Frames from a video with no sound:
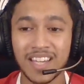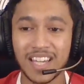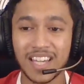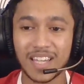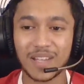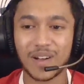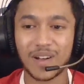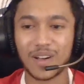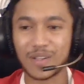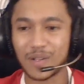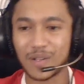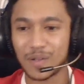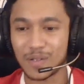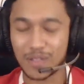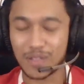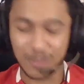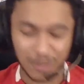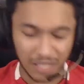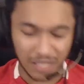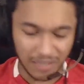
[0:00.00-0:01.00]
in order
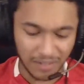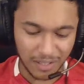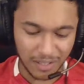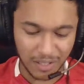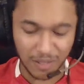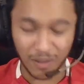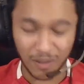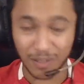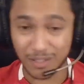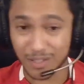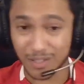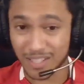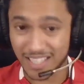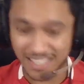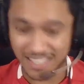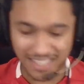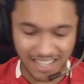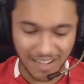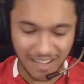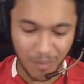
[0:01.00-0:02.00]
to give it to you all. So
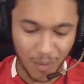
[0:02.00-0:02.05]
yes,